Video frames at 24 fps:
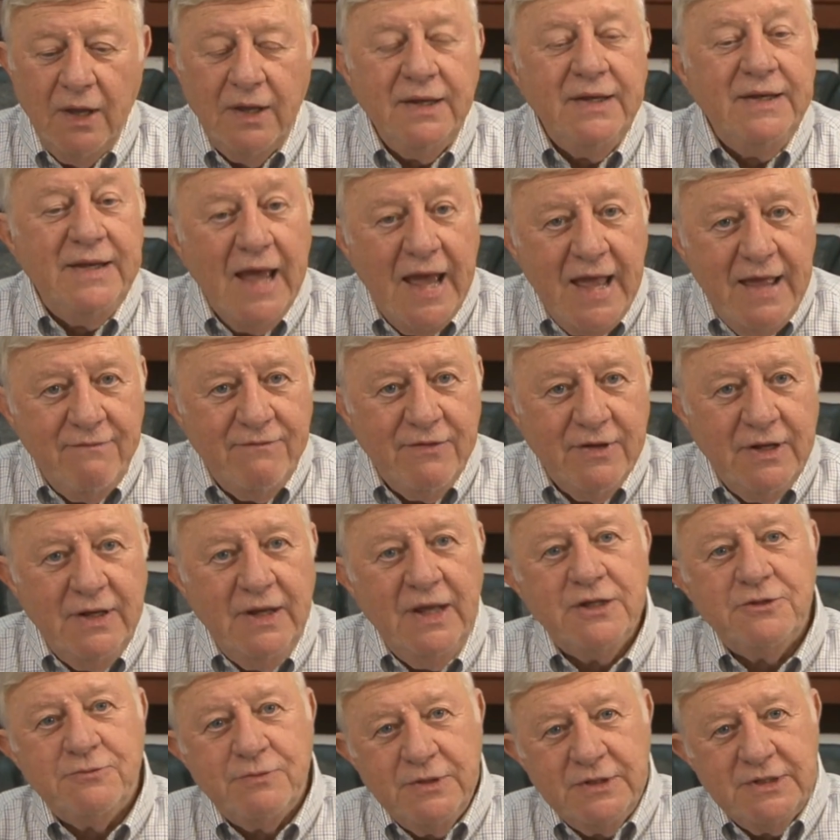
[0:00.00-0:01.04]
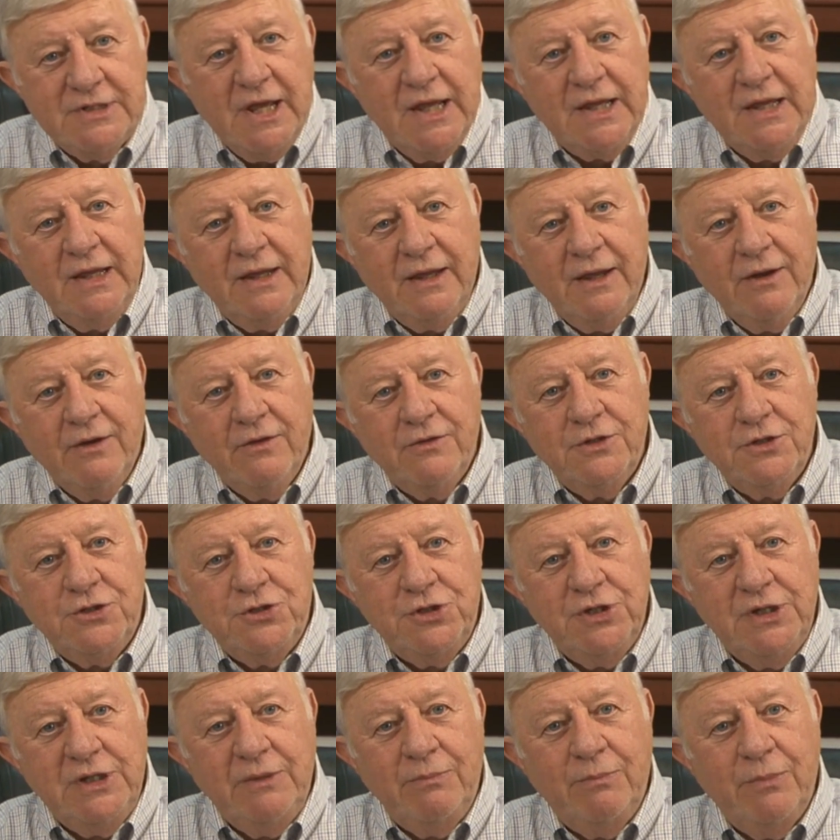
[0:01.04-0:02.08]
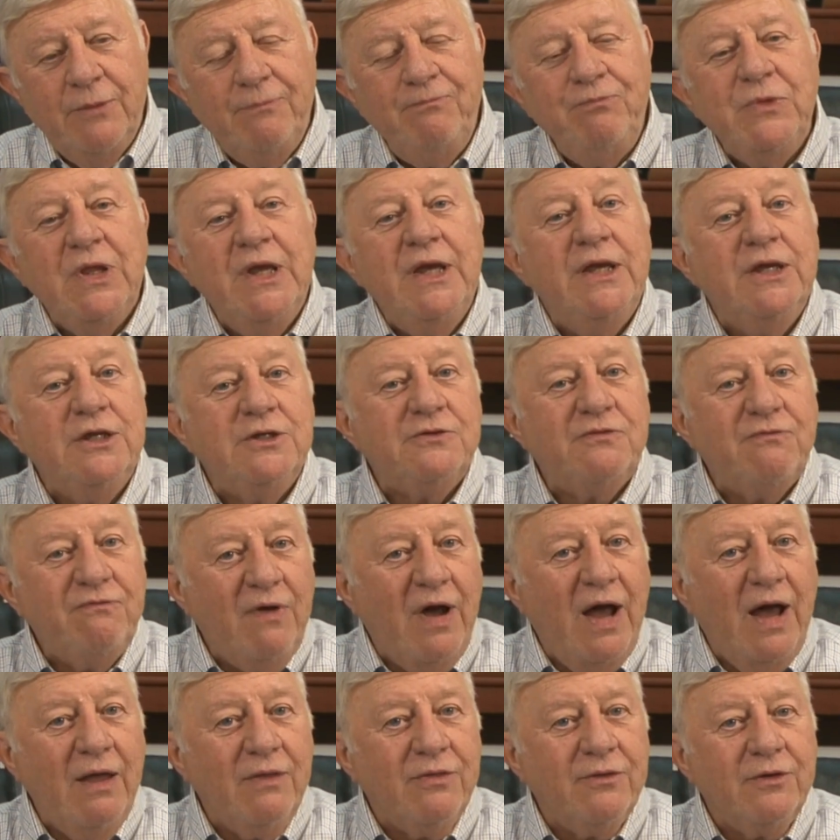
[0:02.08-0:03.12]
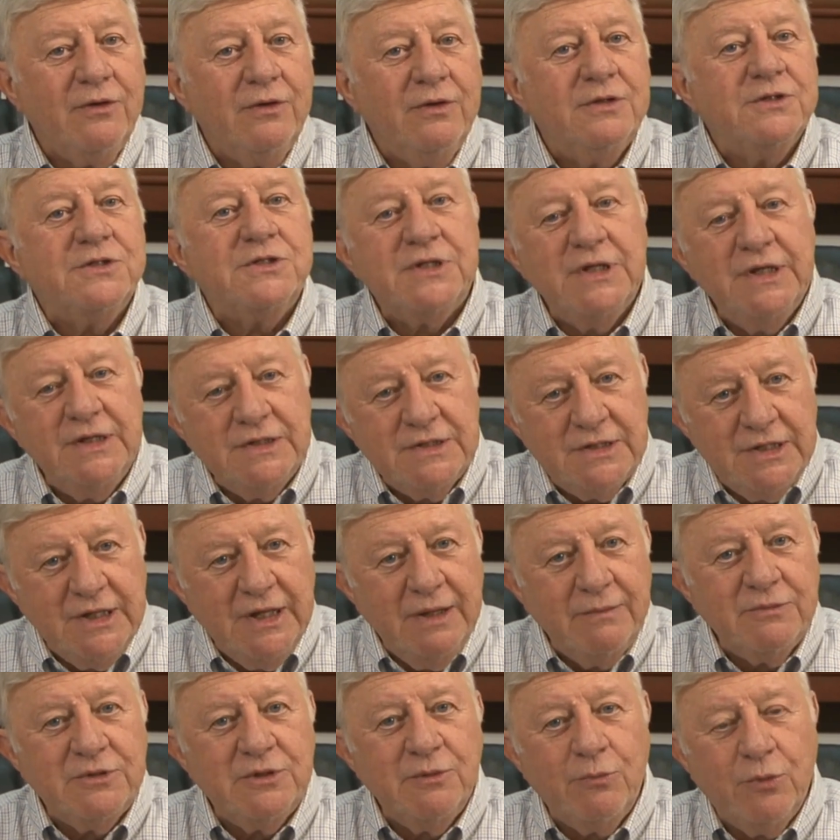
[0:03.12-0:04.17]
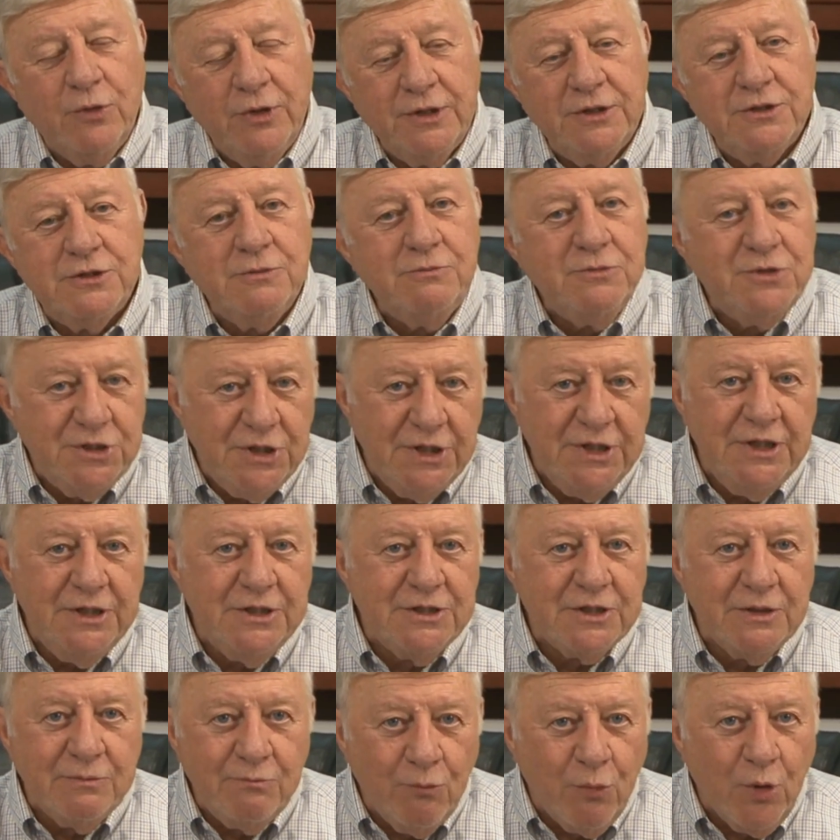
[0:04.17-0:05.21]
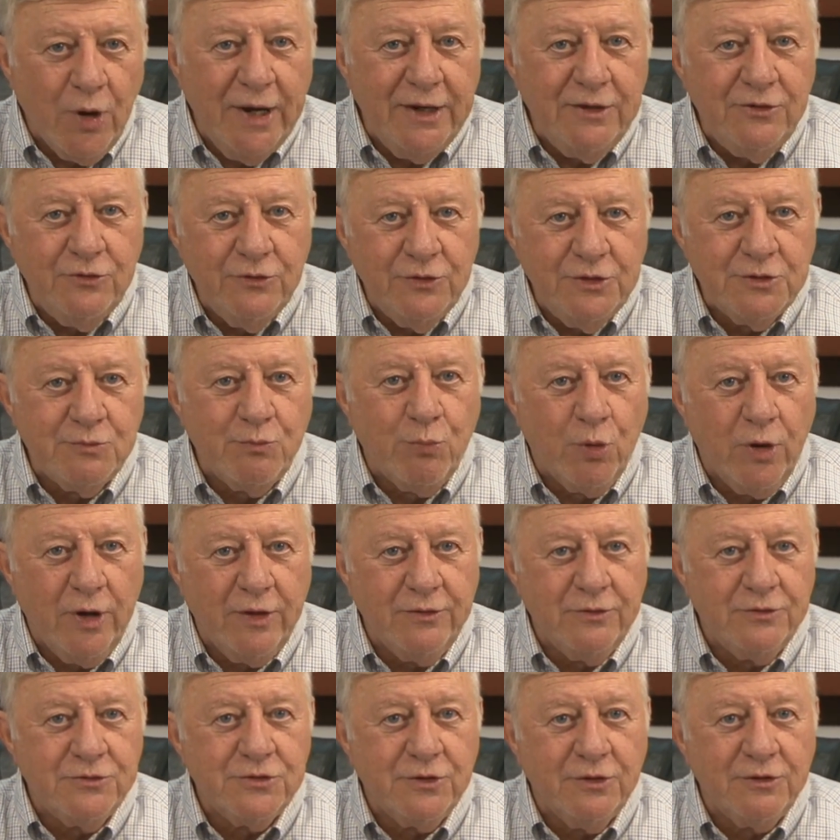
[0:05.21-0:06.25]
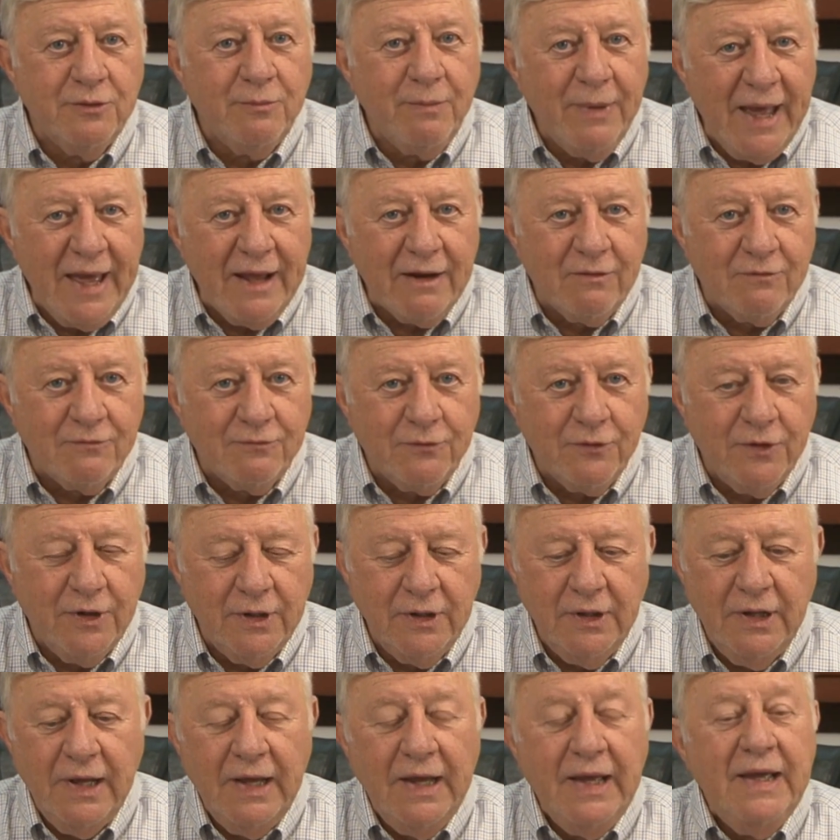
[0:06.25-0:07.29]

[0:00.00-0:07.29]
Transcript: David has been taking care of the sheep. His father sends him to bring some cheese and bread to his brothers on the battle front.